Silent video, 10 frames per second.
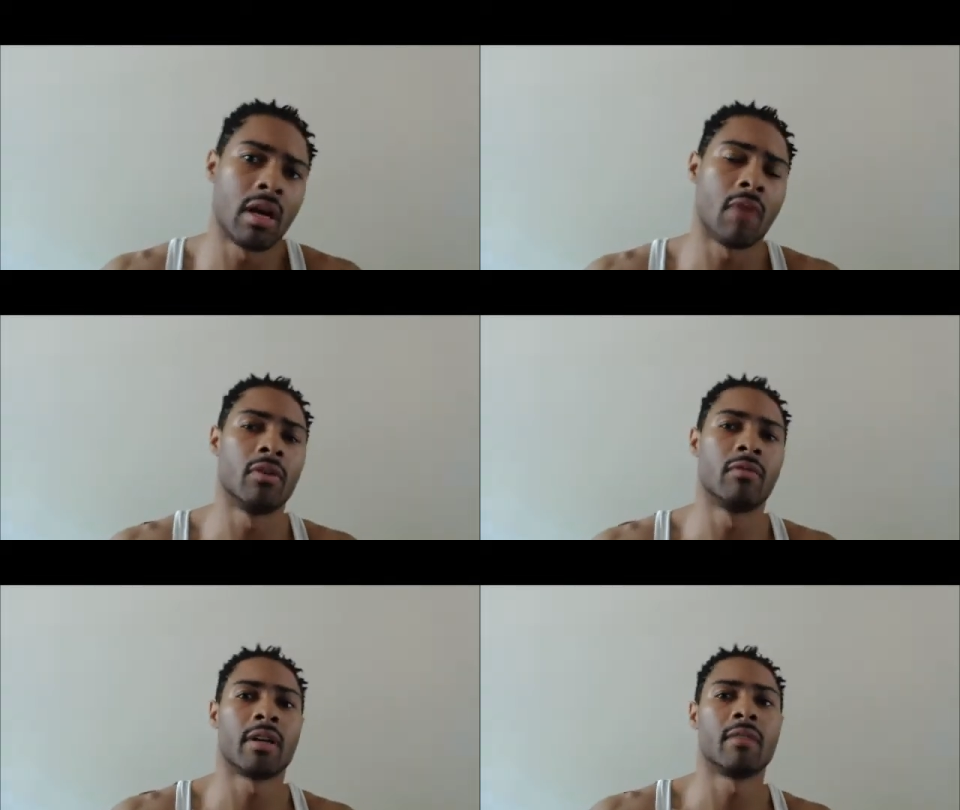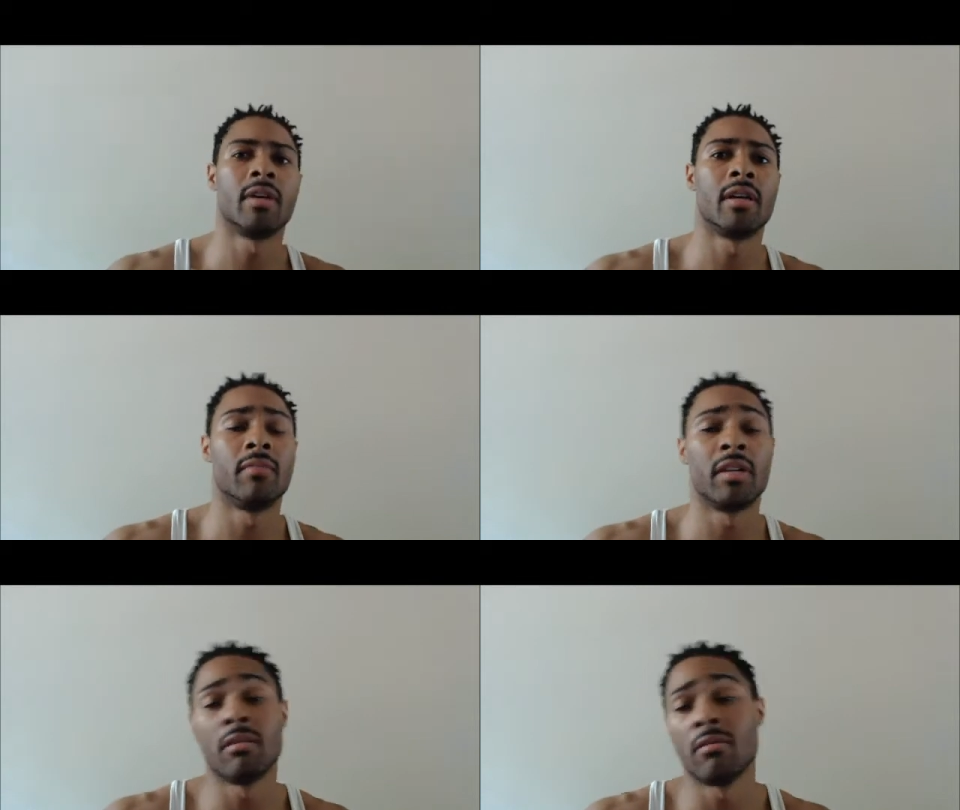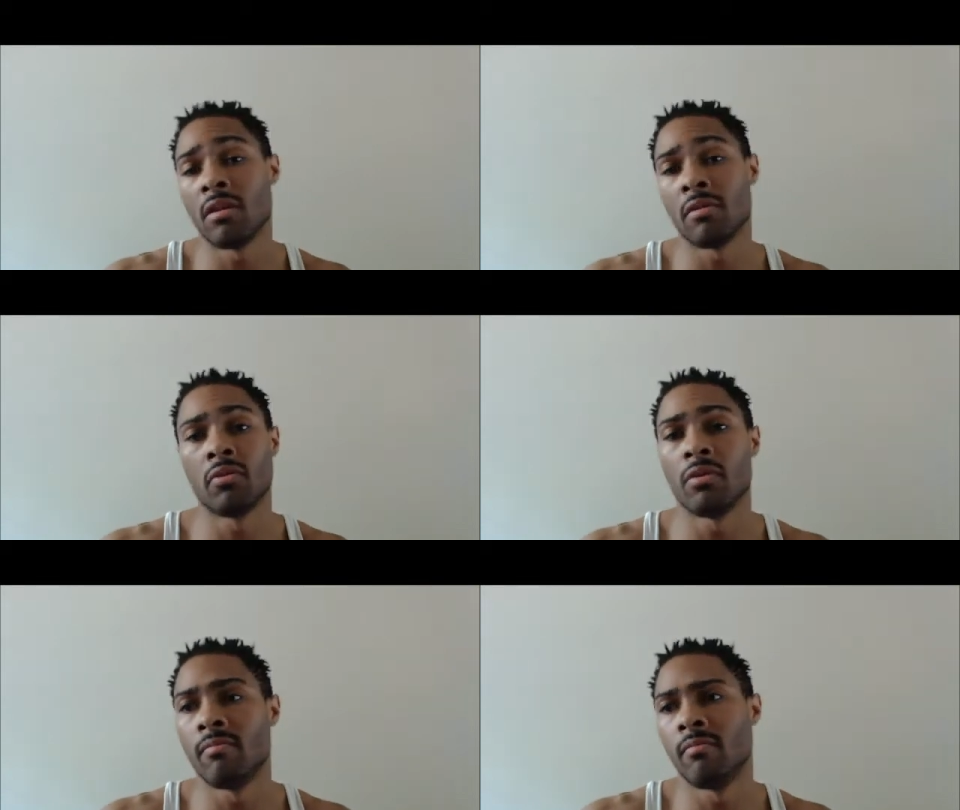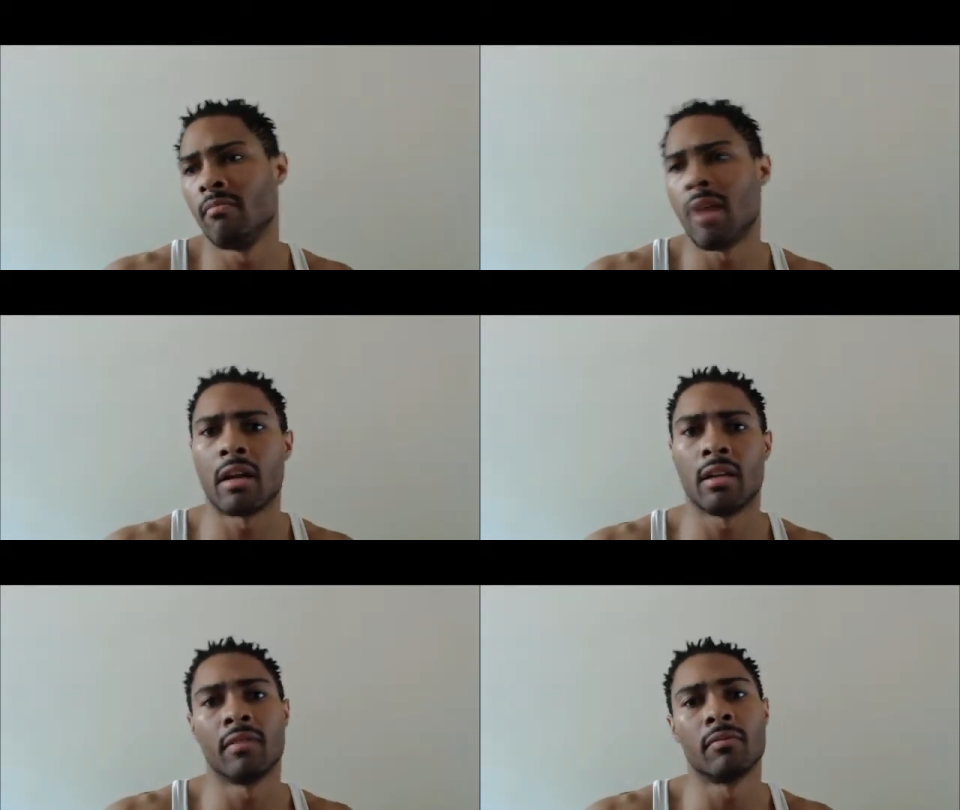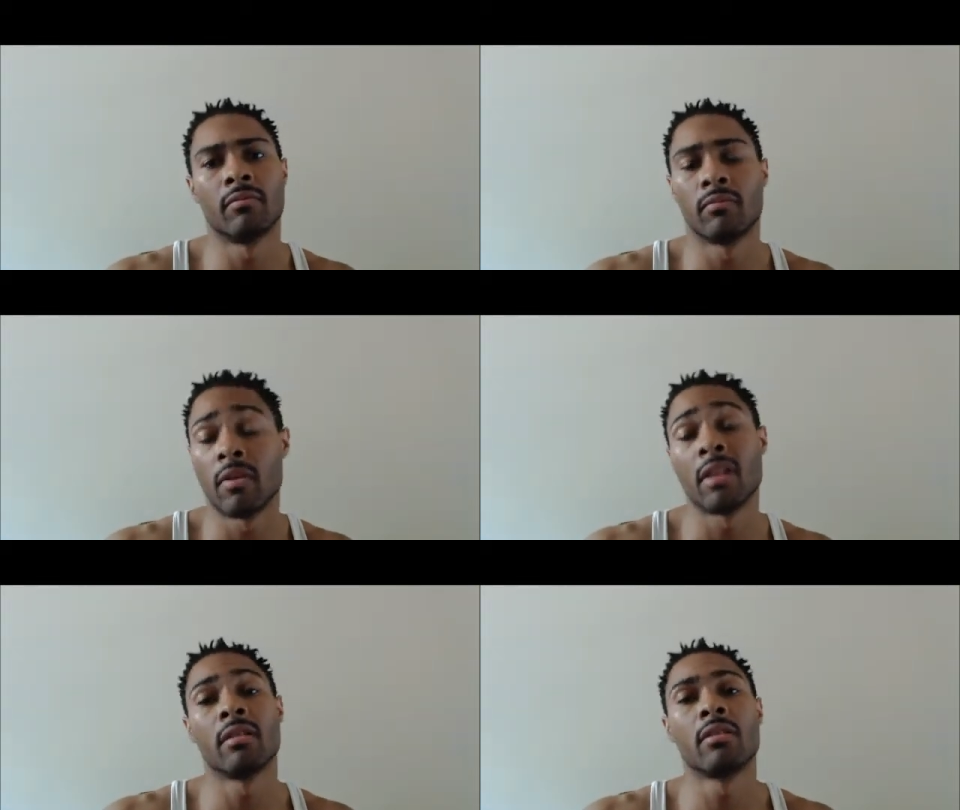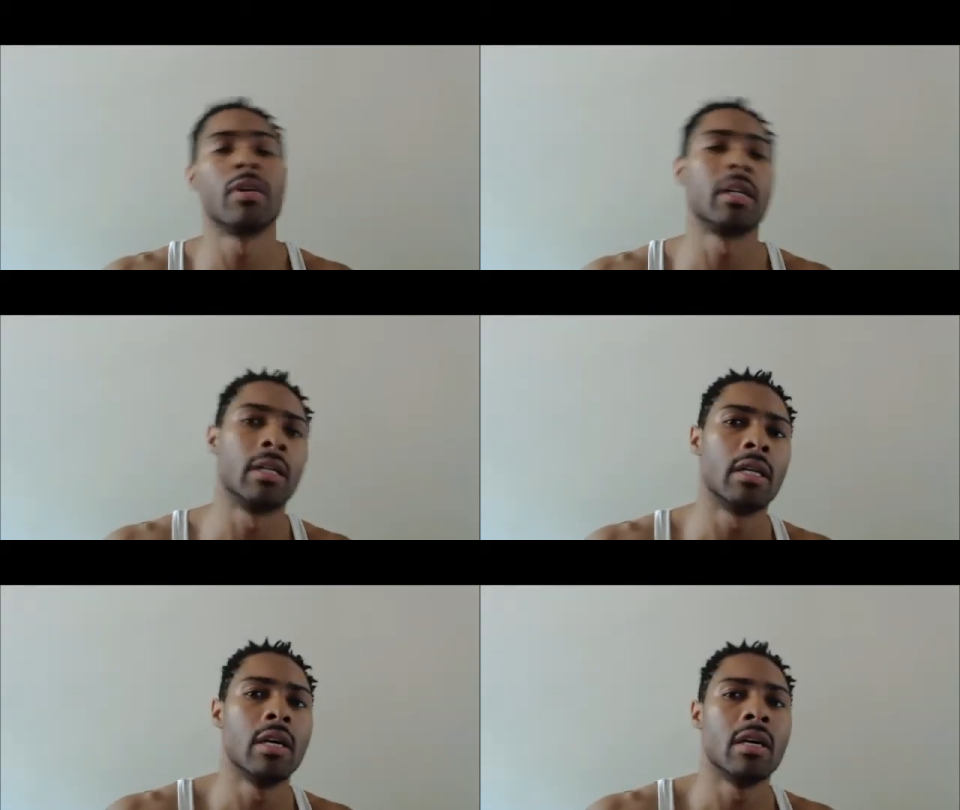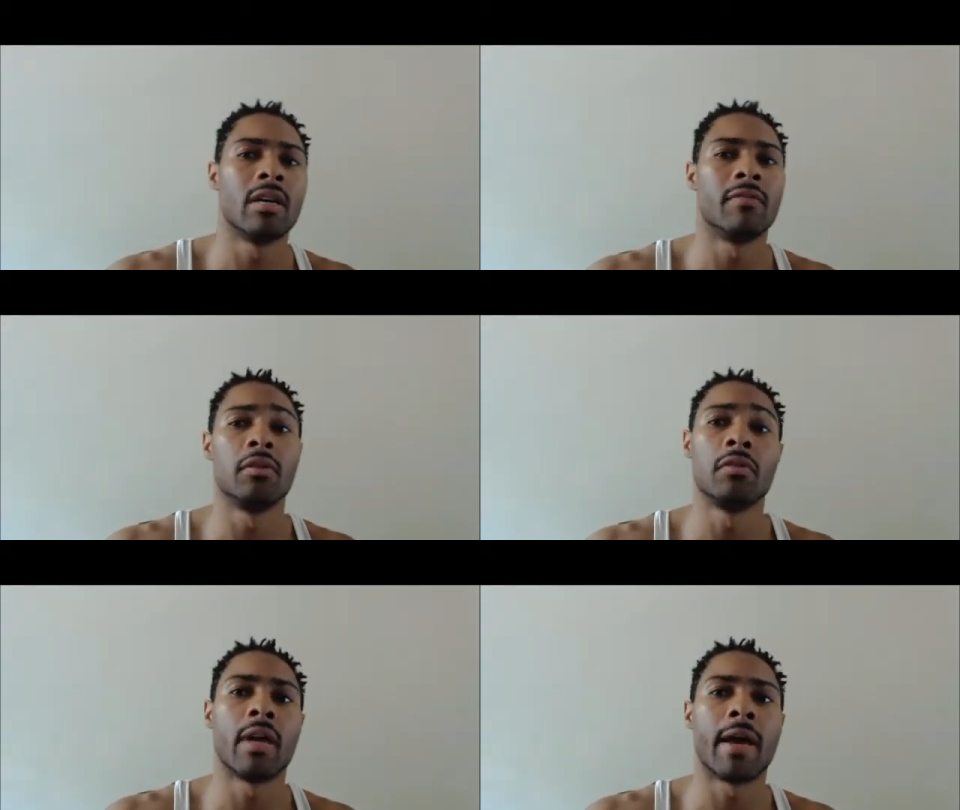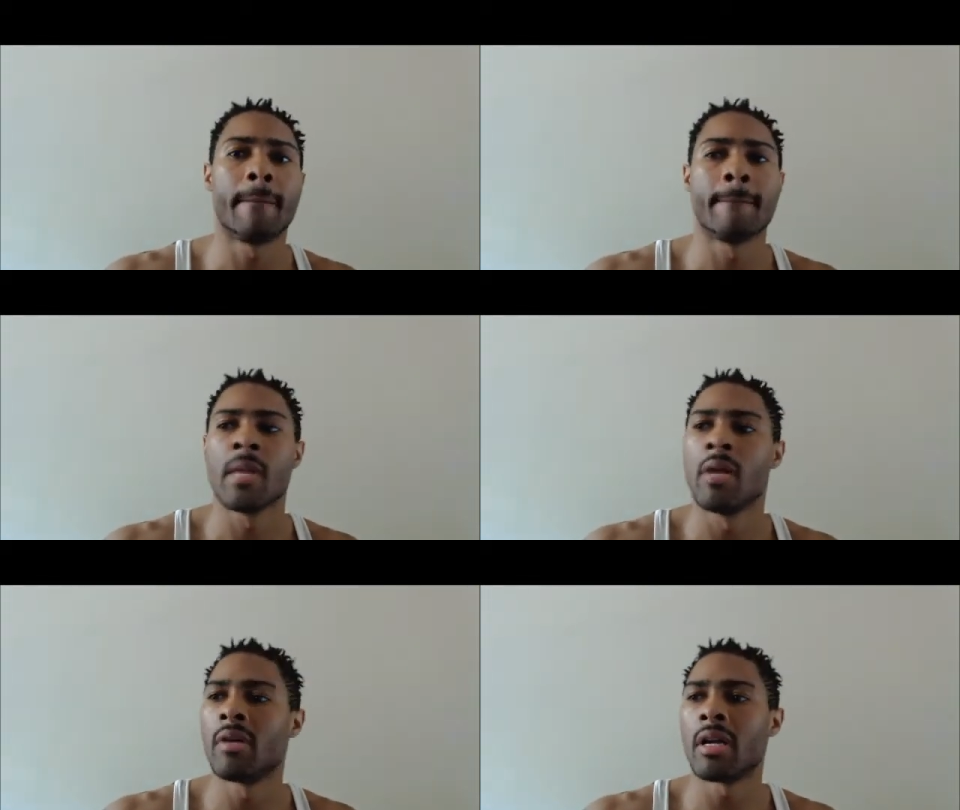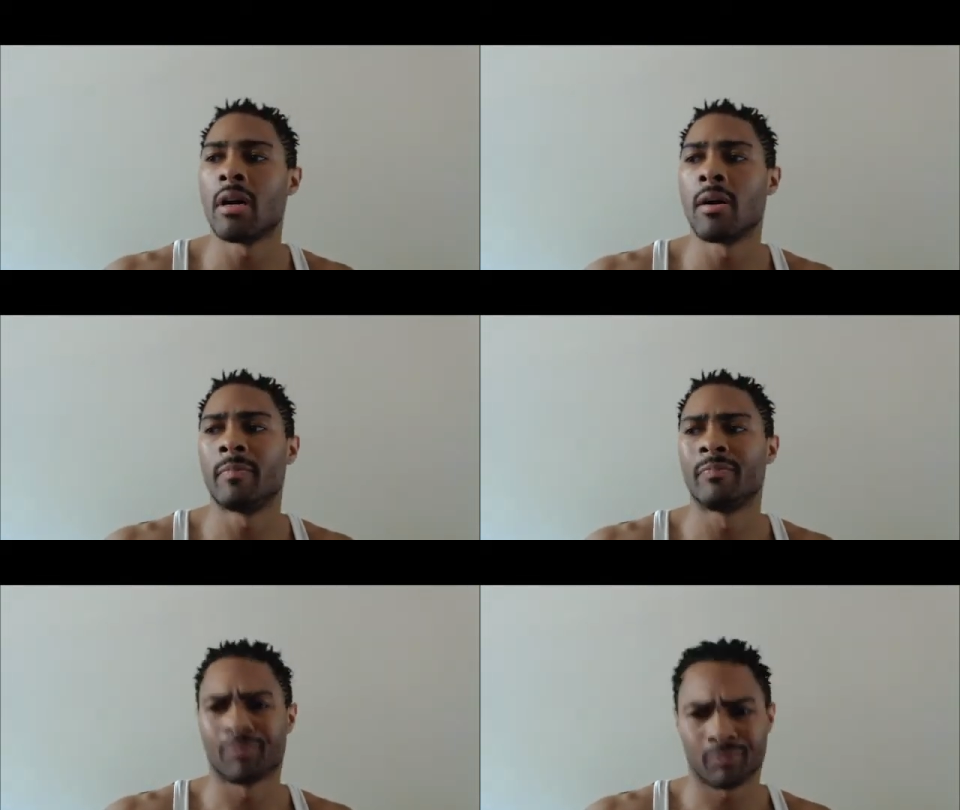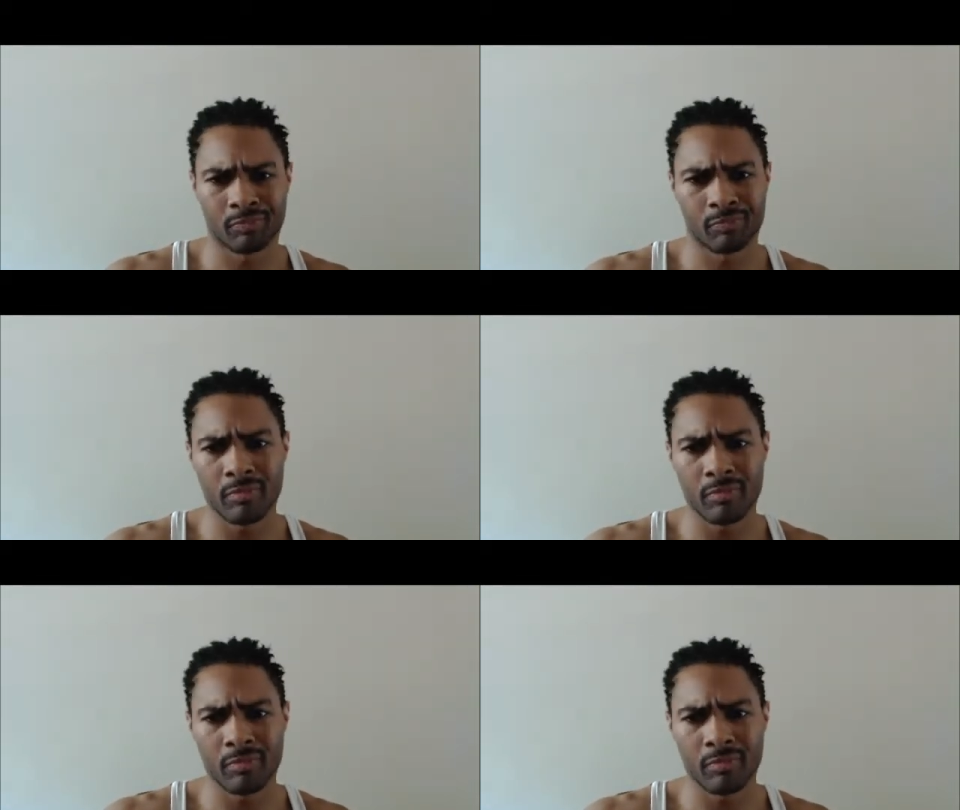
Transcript: I wouldn't recommend, but you can go through a bottle of them rather quickly if you do that. But um.